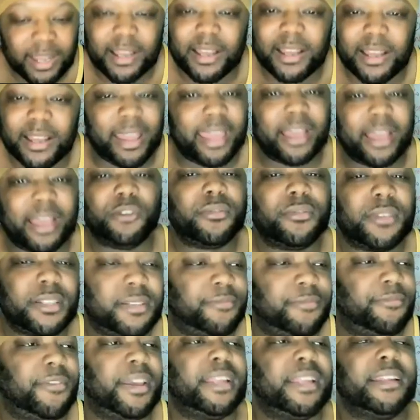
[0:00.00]
uh,
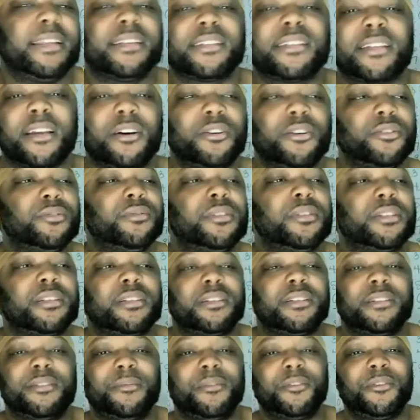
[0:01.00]
health, fitness coach,
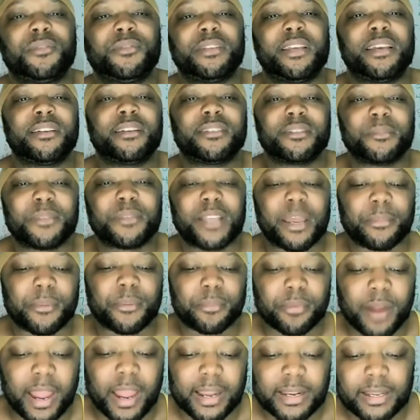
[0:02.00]
you sell some
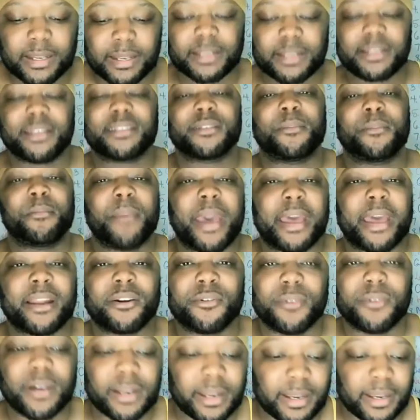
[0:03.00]
type of product, it doesn't
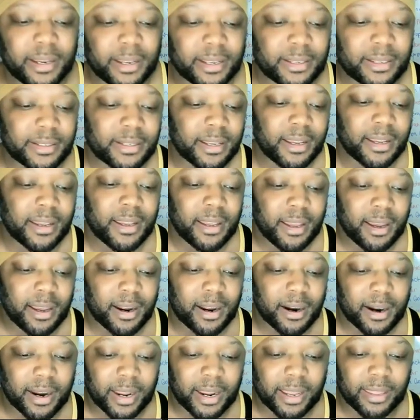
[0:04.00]
matter what it is.
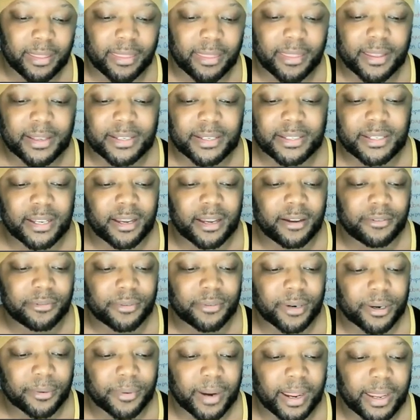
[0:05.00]
All right, this
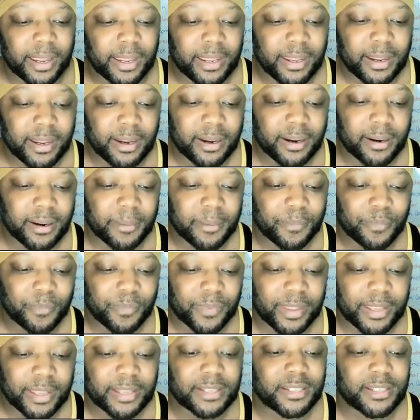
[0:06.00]
software right here